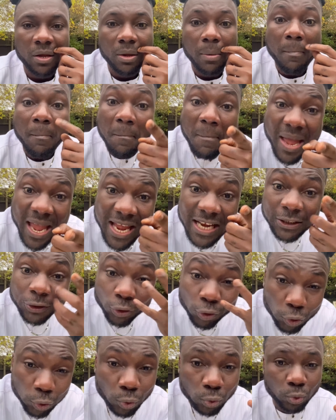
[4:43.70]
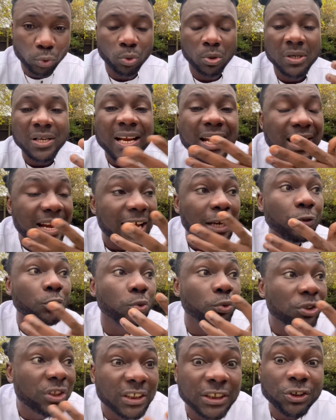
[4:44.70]
Men too, learn how
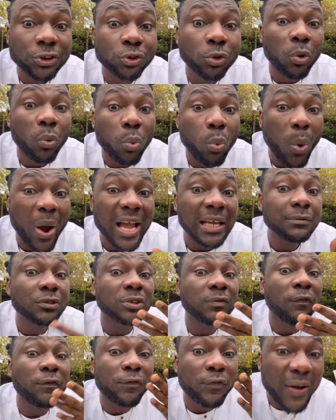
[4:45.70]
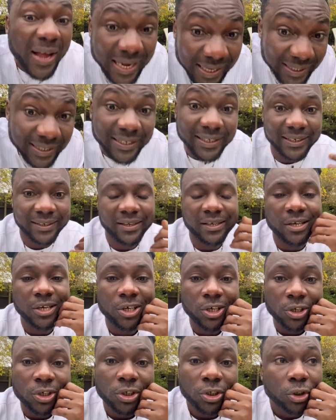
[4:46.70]
to treat your wives fine.
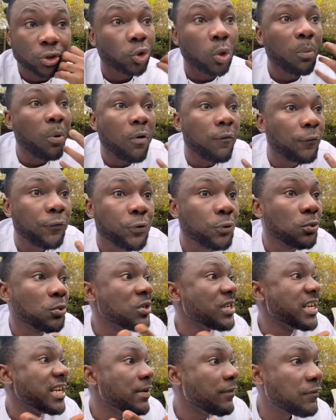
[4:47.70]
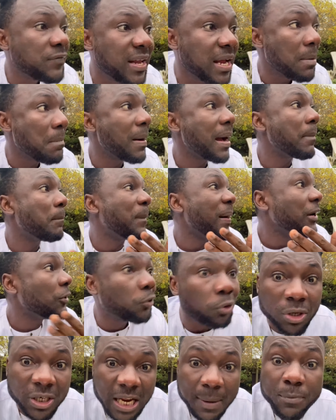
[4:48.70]
Some of you leave them,
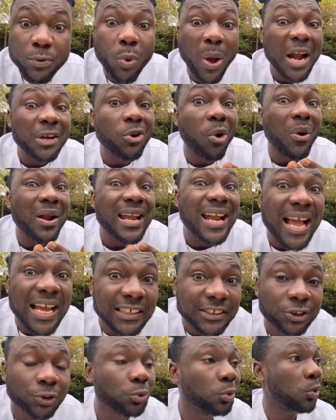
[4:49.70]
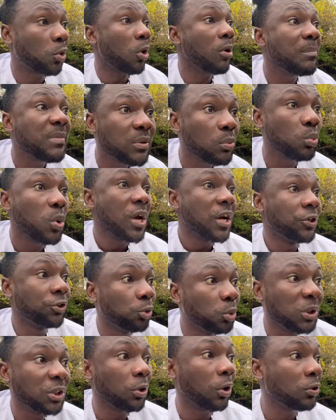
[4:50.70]
abandon them, you are not nice, you come in
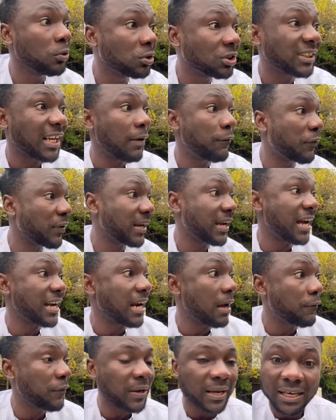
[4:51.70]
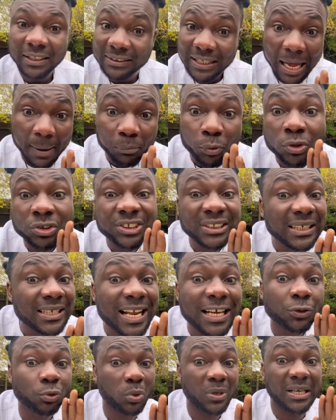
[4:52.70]
doing all those African I'm not saying
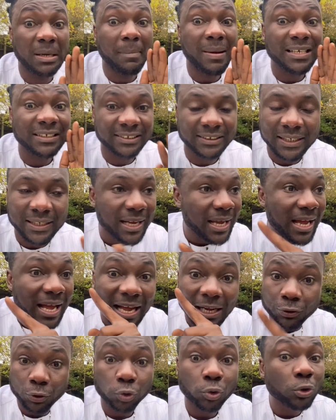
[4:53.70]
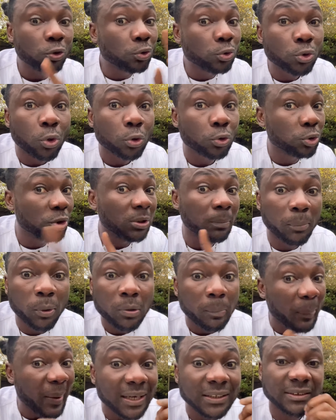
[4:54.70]
that's what the man said. I just want to talk to the
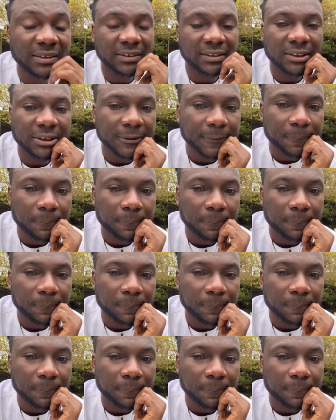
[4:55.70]
both parties.